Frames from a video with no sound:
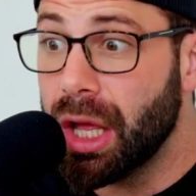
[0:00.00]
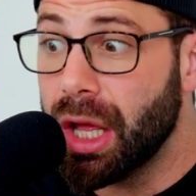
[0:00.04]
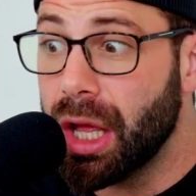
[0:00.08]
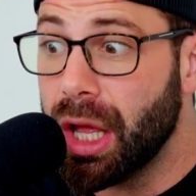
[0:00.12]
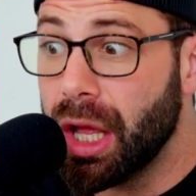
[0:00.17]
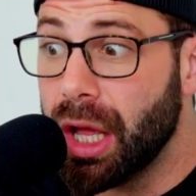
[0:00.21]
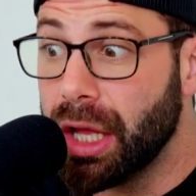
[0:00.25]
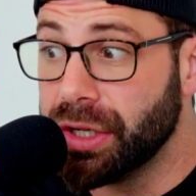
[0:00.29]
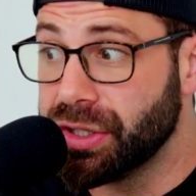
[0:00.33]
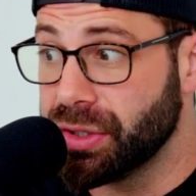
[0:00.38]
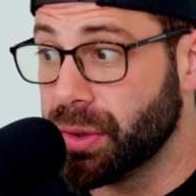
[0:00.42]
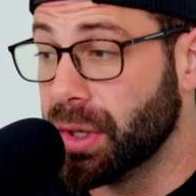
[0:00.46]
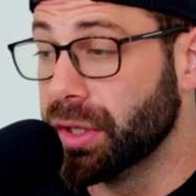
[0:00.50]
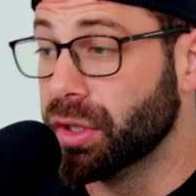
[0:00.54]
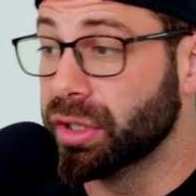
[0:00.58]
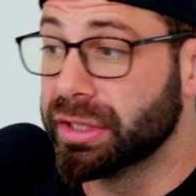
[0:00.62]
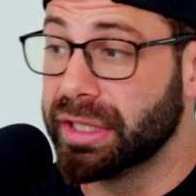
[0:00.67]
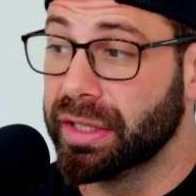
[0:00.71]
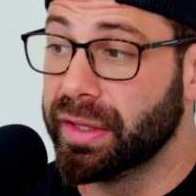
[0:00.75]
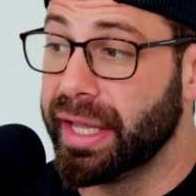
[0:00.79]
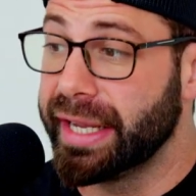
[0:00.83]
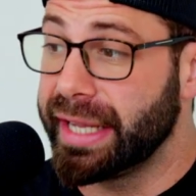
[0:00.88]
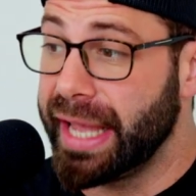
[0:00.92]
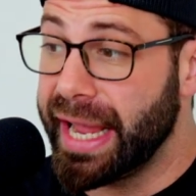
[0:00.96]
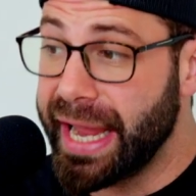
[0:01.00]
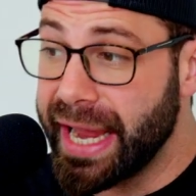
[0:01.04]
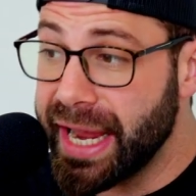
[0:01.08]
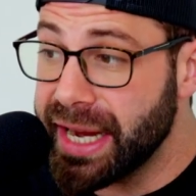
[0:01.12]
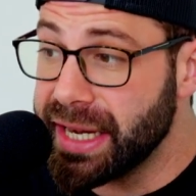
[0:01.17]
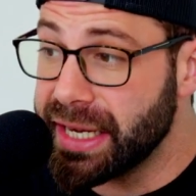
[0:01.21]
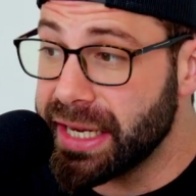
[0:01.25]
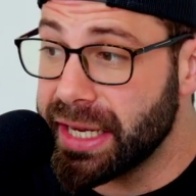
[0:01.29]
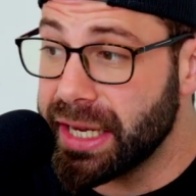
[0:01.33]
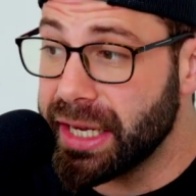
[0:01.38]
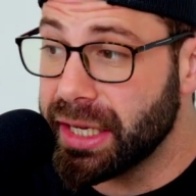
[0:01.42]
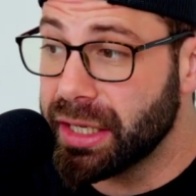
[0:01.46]
And so I looked at like
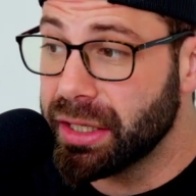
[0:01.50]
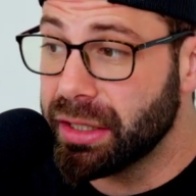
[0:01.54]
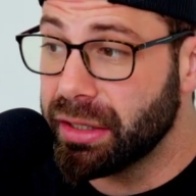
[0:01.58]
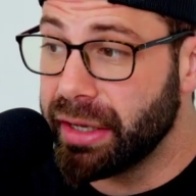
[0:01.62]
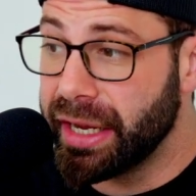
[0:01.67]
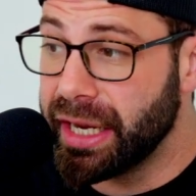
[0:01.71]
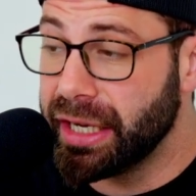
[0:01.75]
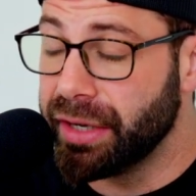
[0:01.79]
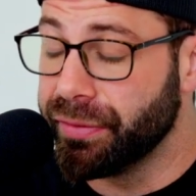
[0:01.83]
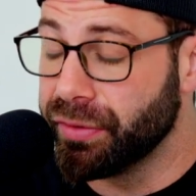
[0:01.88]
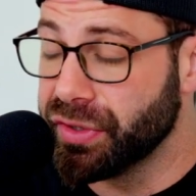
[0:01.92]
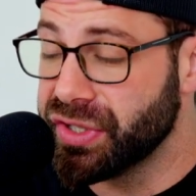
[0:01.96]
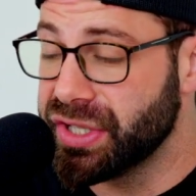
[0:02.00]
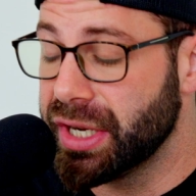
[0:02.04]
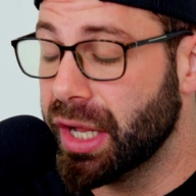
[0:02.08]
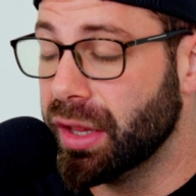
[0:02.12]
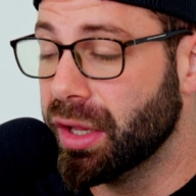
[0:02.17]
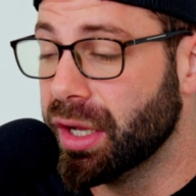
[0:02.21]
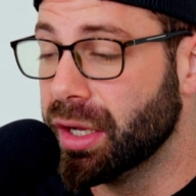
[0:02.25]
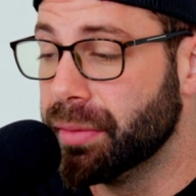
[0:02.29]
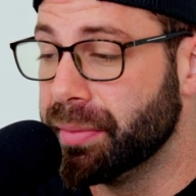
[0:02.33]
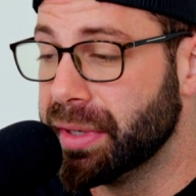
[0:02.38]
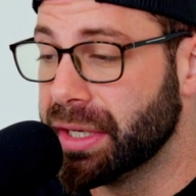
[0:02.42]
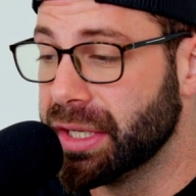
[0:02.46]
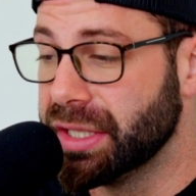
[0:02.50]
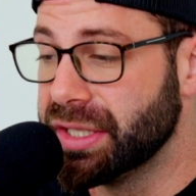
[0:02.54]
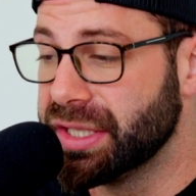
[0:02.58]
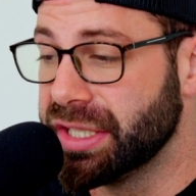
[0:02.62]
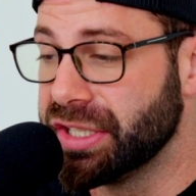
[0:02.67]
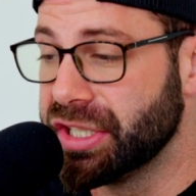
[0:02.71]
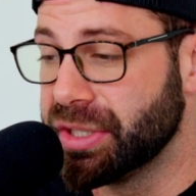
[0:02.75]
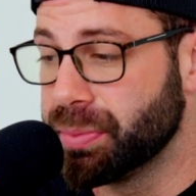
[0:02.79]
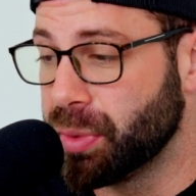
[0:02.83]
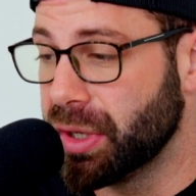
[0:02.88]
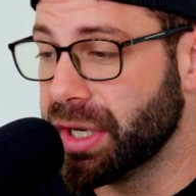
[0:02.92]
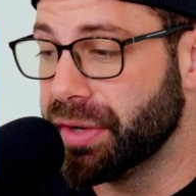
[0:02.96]
Andy Frisella, because in
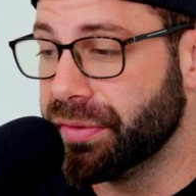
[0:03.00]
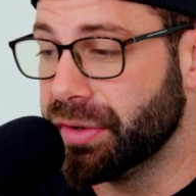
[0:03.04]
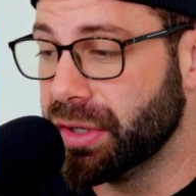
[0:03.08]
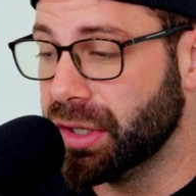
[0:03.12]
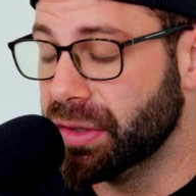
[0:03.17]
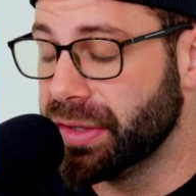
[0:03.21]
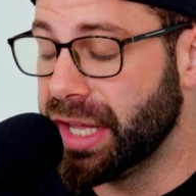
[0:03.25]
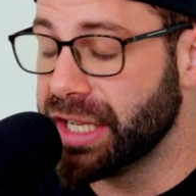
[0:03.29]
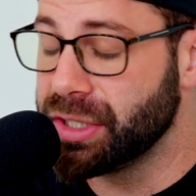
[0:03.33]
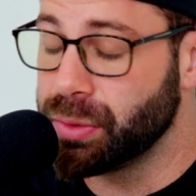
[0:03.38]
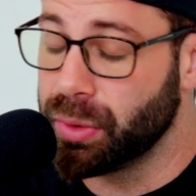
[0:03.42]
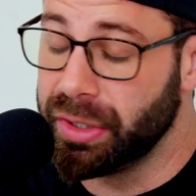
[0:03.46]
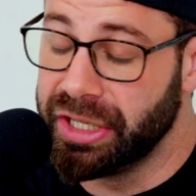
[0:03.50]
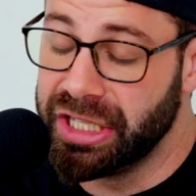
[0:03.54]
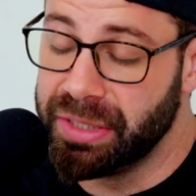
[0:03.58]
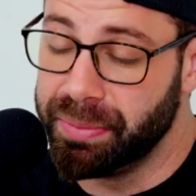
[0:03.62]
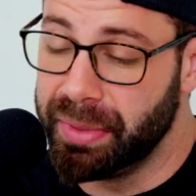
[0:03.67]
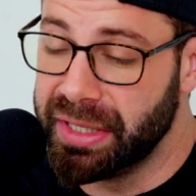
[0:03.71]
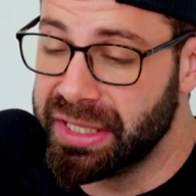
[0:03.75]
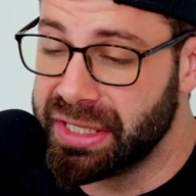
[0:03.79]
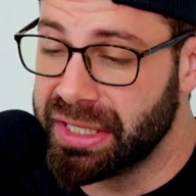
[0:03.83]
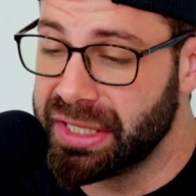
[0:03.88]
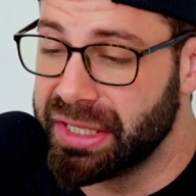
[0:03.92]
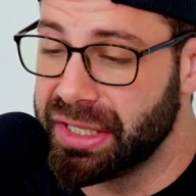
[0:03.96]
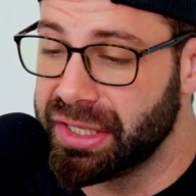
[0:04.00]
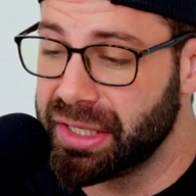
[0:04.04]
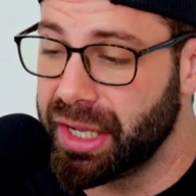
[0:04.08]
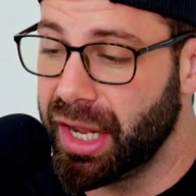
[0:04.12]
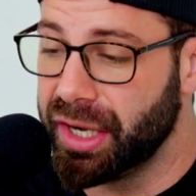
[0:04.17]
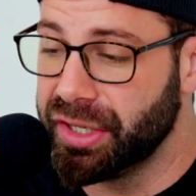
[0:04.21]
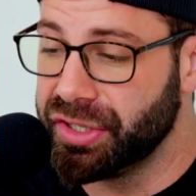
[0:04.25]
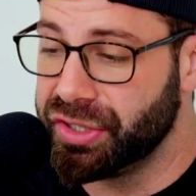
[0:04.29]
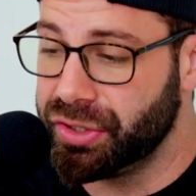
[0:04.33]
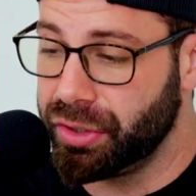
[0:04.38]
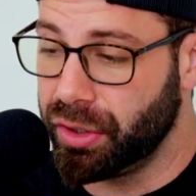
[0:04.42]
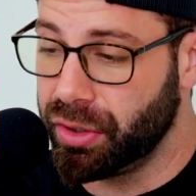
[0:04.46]
Springfield, that's where his business has got
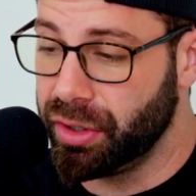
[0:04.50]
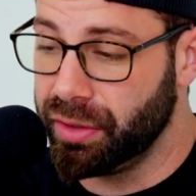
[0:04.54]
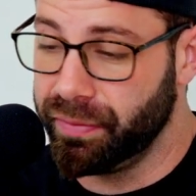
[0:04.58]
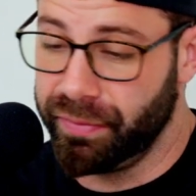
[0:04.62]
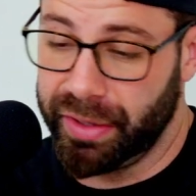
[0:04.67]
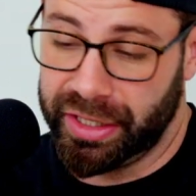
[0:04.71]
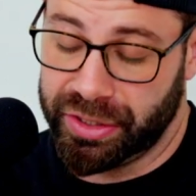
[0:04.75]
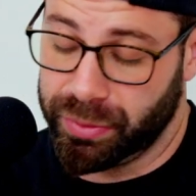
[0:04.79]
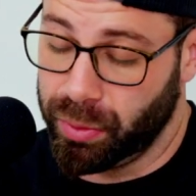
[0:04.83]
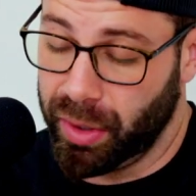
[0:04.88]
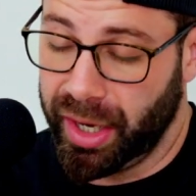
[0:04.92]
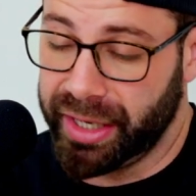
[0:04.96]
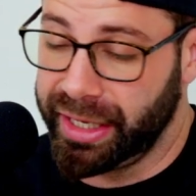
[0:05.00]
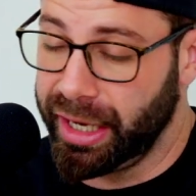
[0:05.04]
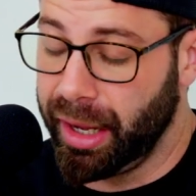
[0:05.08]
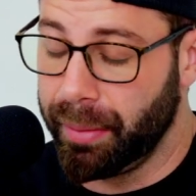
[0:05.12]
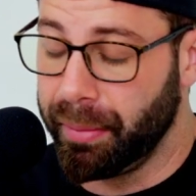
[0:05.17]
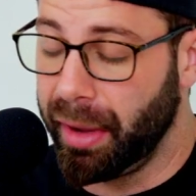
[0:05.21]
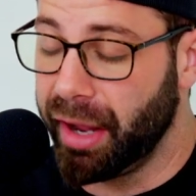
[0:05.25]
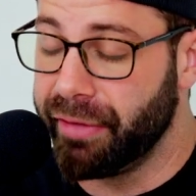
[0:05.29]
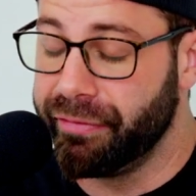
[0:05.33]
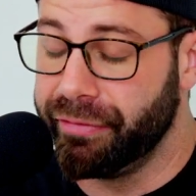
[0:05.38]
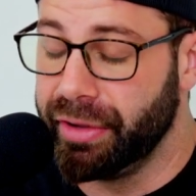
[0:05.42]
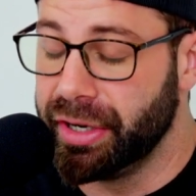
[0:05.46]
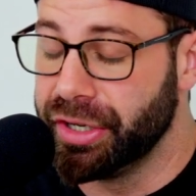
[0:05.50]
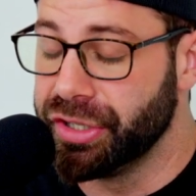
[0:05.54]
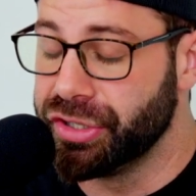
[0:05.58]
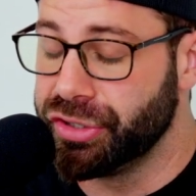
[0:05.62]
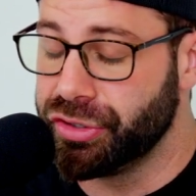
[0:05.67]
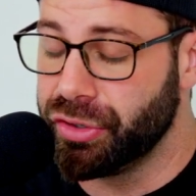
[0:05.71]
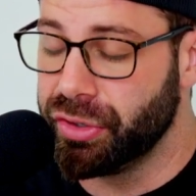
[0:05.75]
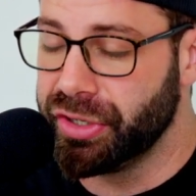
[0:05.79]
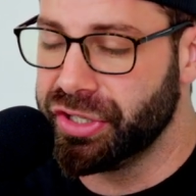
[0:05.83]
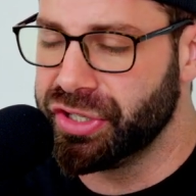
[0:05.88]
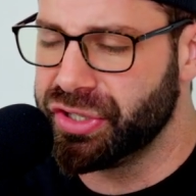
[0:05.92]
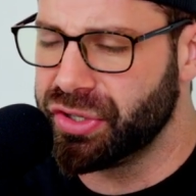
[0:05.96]
to start. That's where I got my fitness
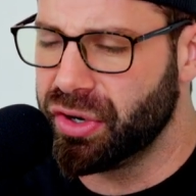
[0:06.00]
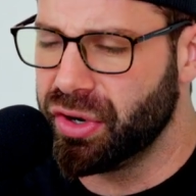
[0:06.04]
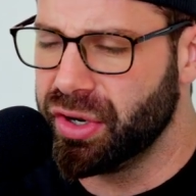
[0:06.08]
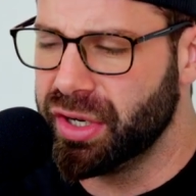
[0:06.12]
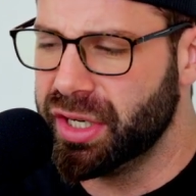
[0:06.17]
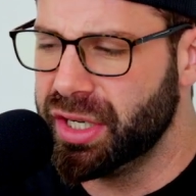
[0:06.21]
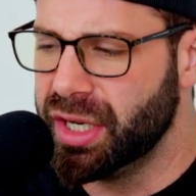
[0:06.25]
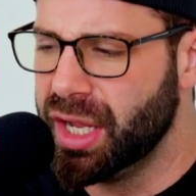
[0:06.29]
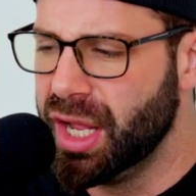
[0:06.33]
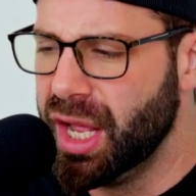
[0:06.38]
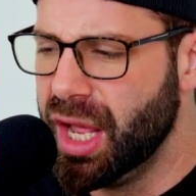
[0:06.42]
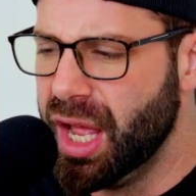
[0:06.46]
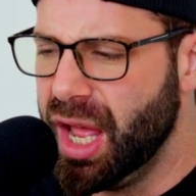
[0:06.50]
journey started.